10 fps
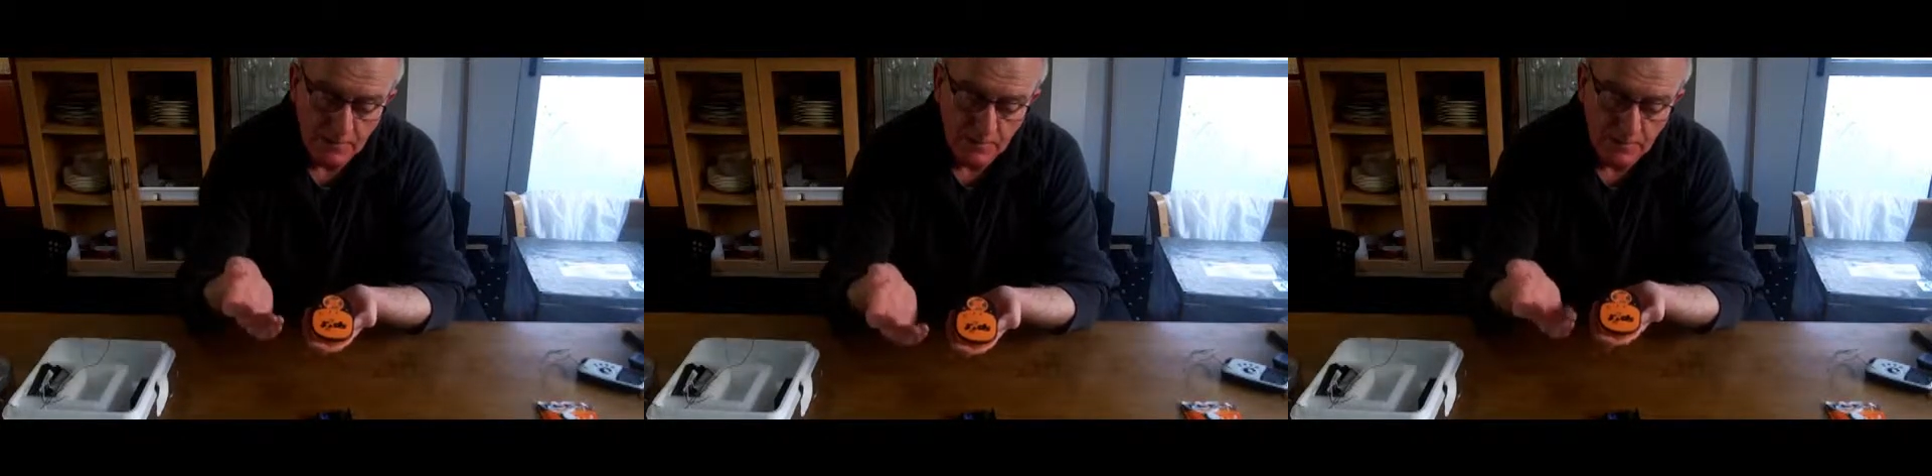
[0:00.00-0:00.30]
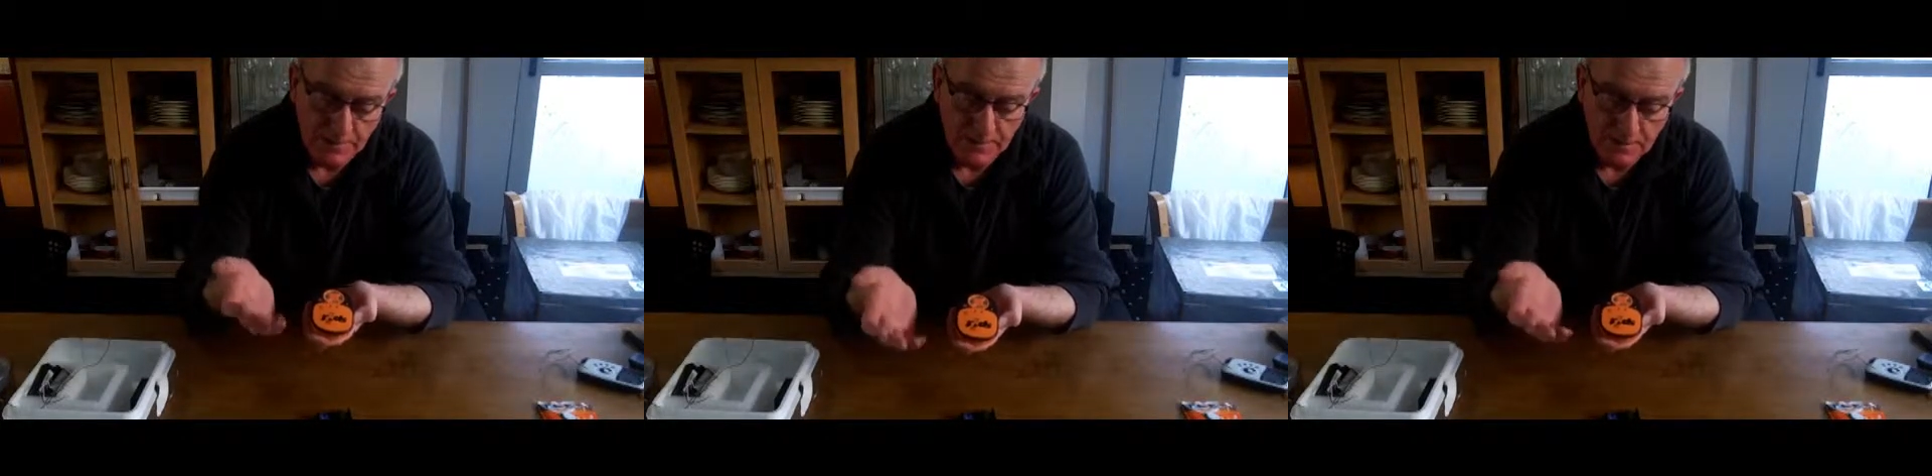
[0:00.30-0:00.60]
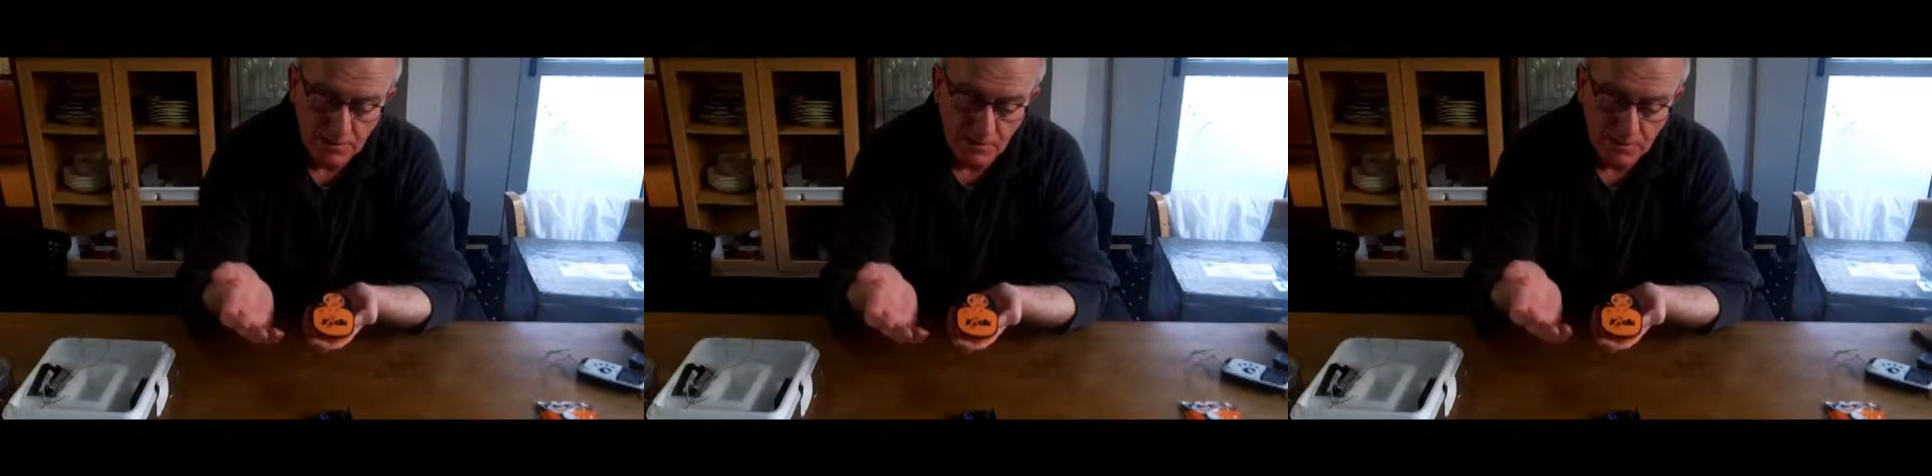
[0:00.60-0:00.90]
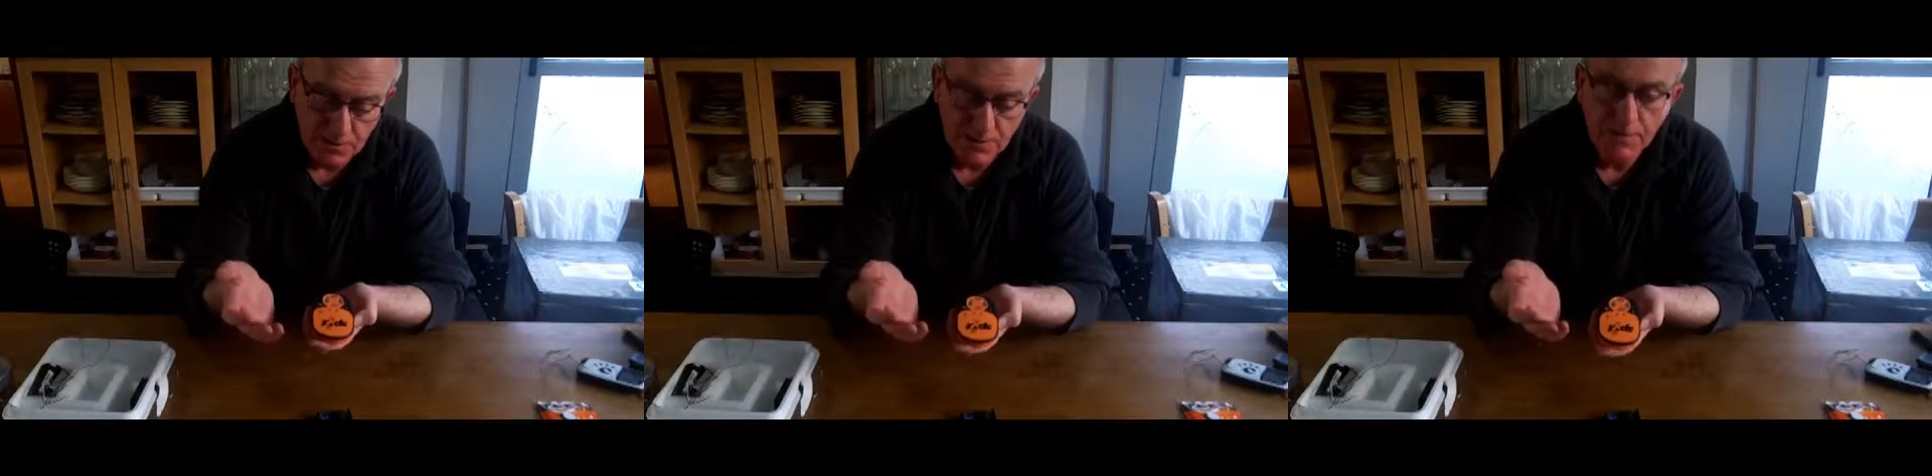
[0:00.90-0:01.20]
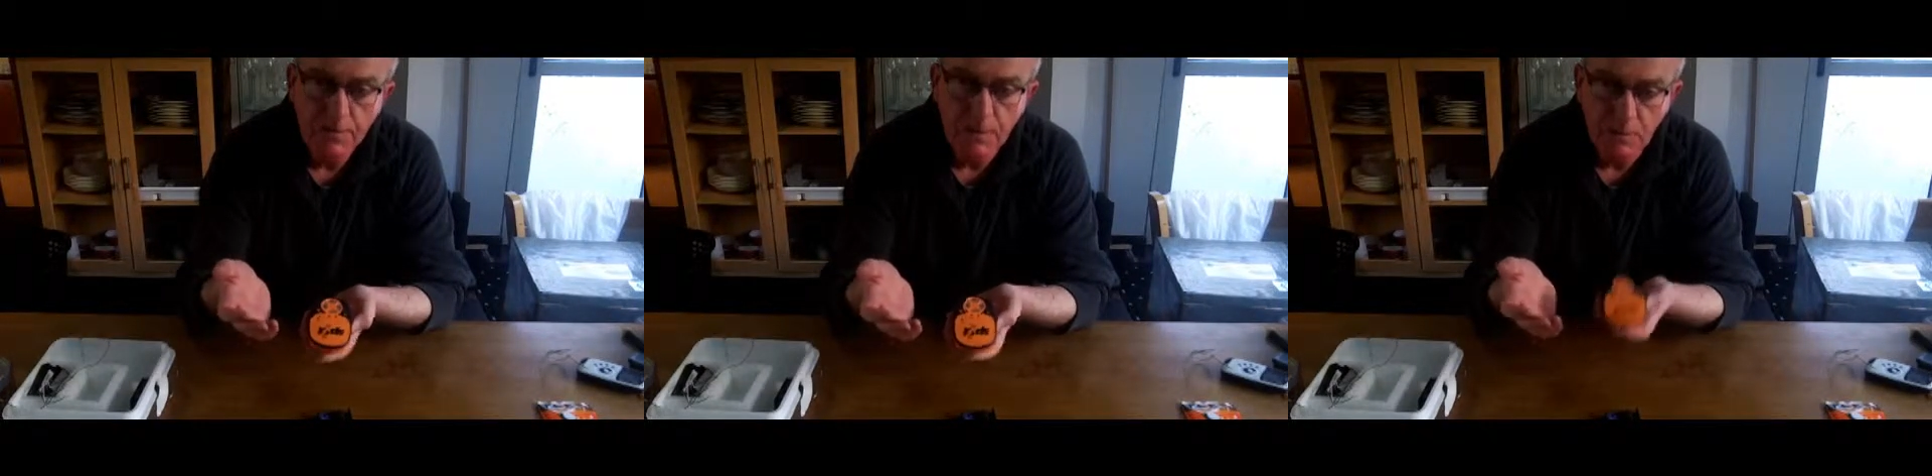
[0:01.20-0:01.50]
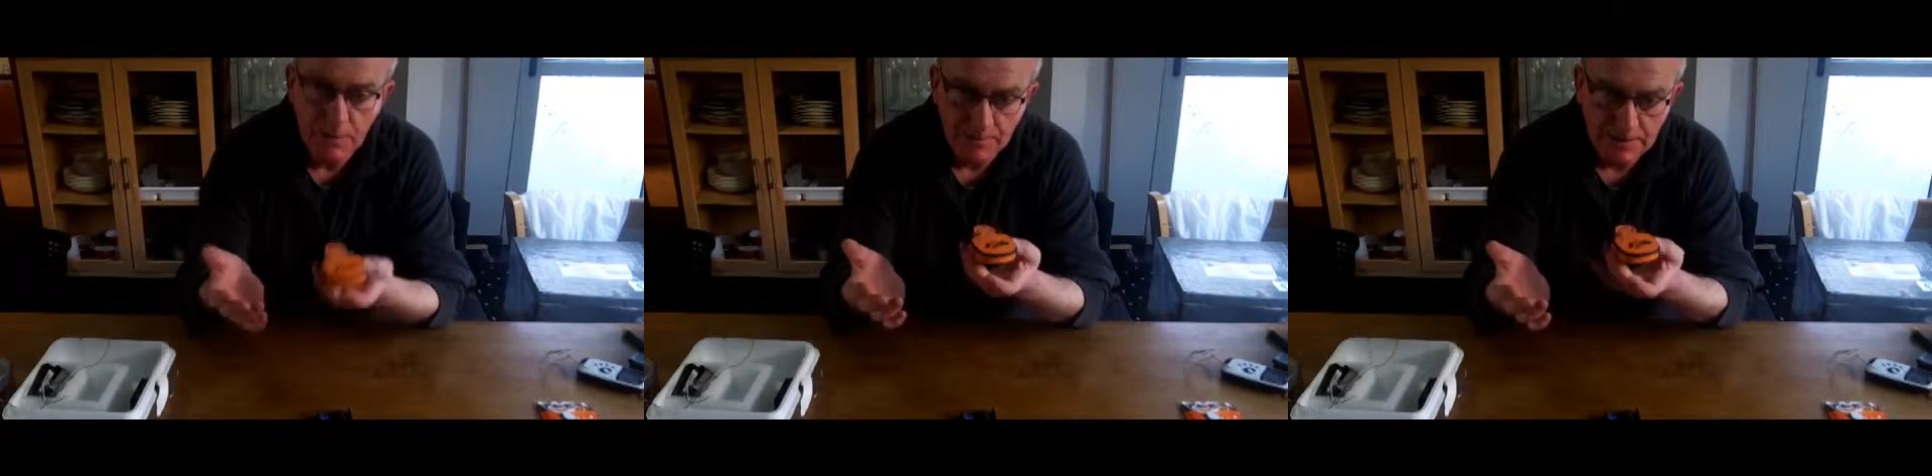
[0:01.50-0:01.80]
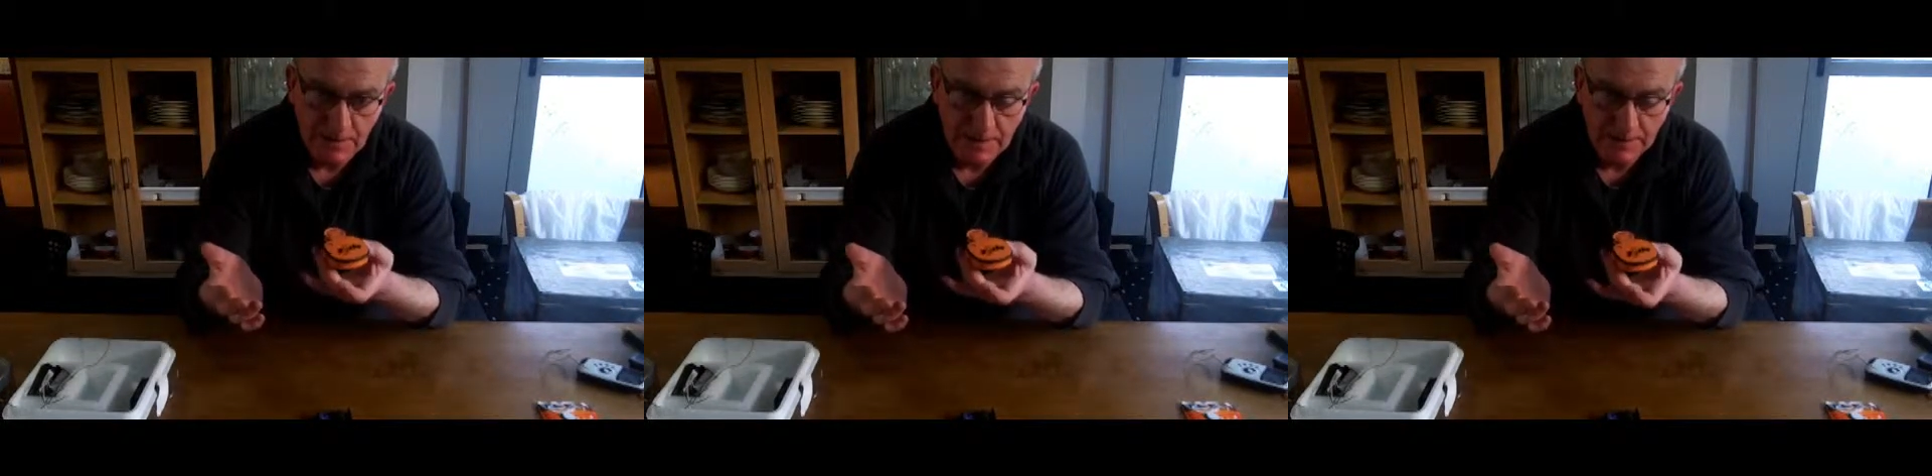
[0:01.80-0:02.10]
When this launched, it went up to
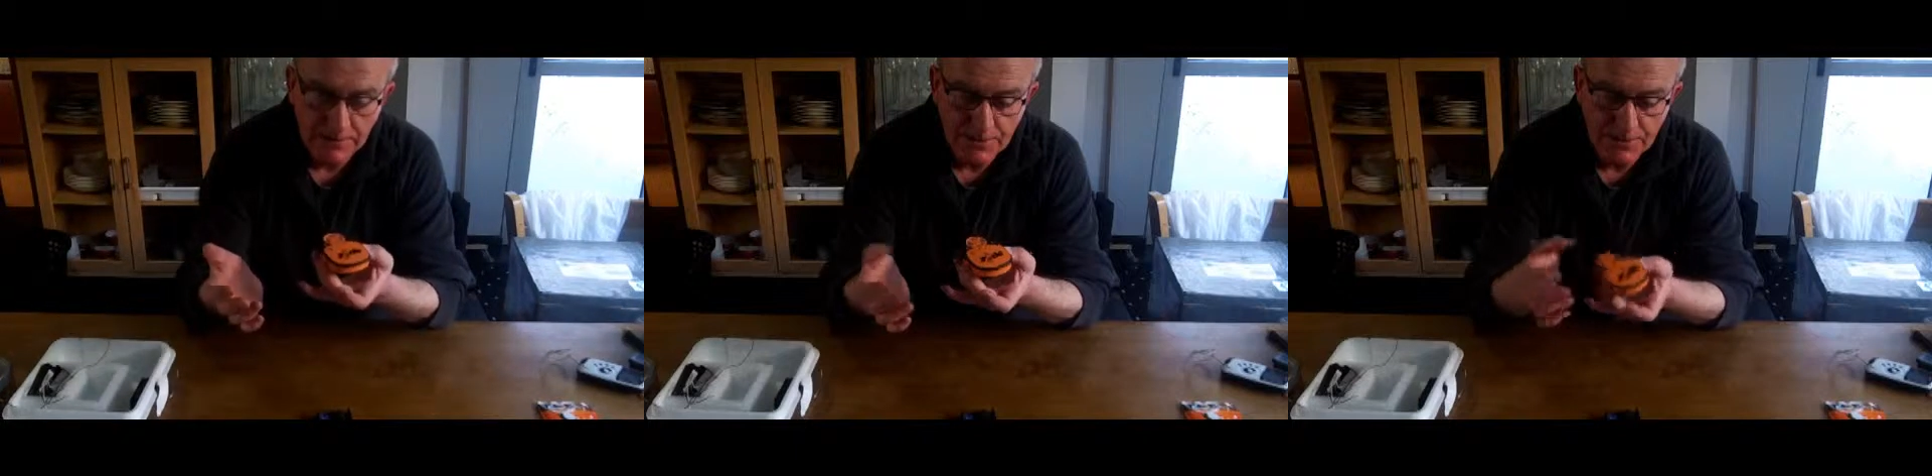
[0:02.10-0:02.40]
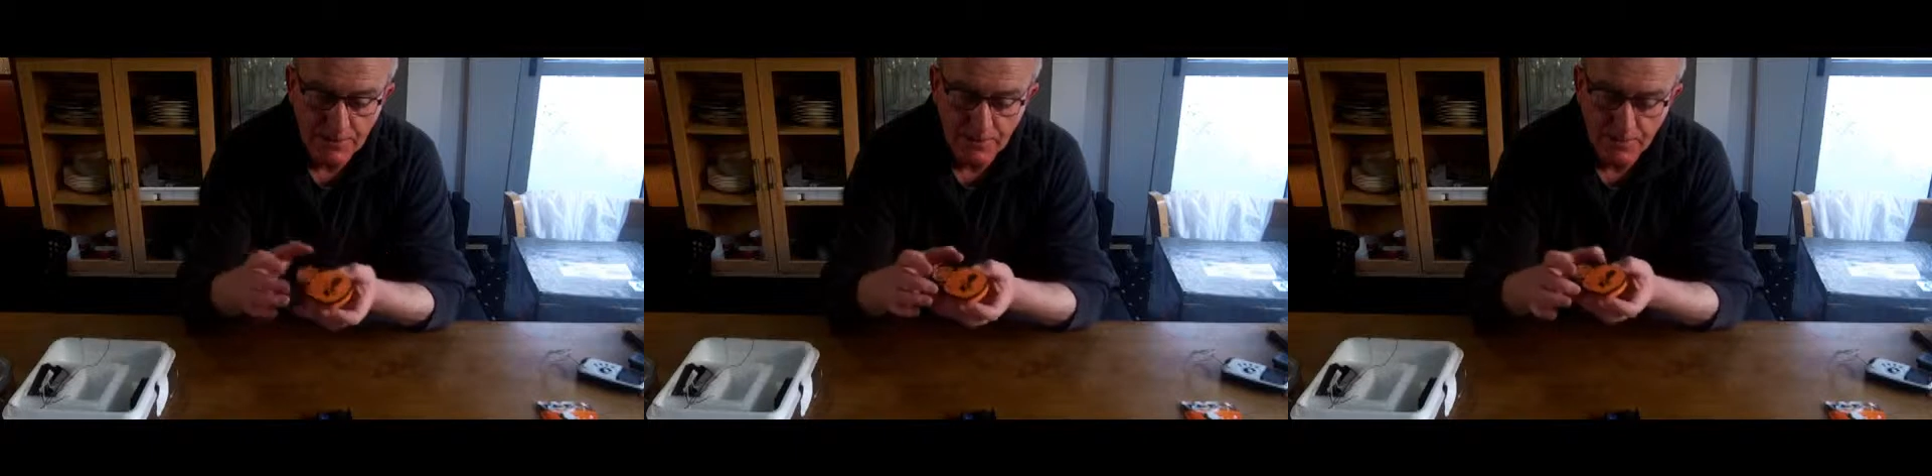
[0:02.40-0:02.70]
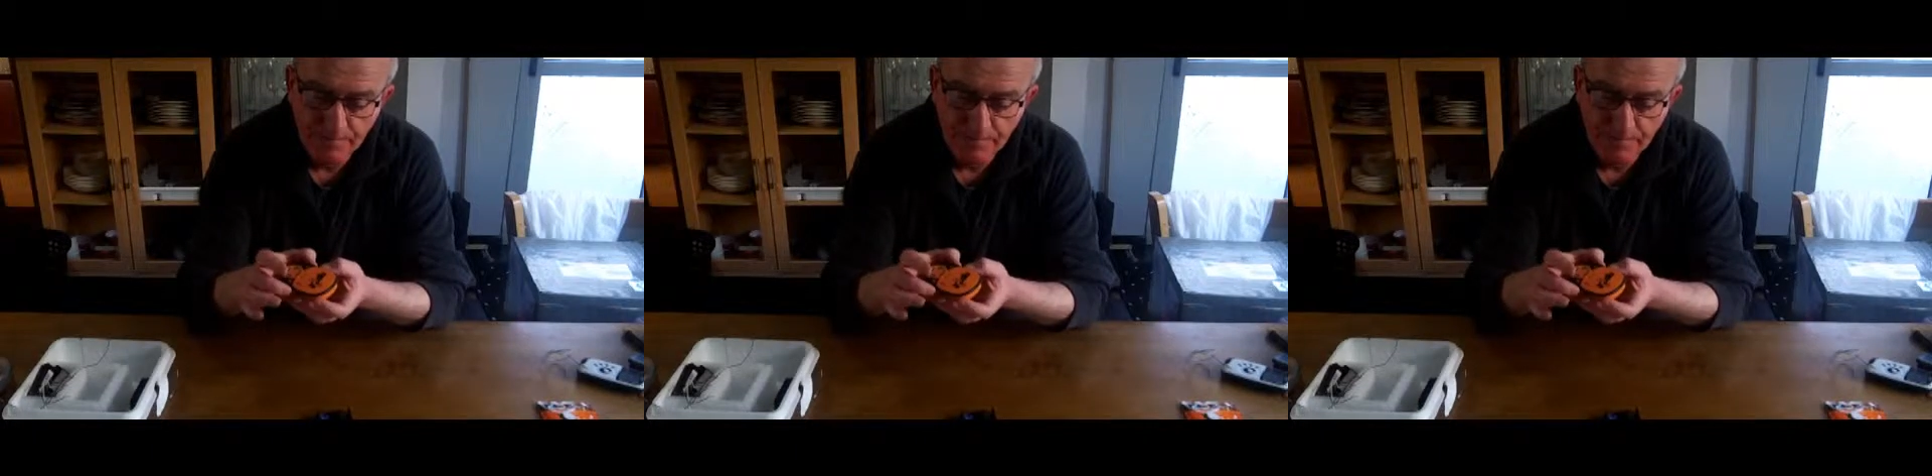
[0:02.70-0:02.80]
high altitude.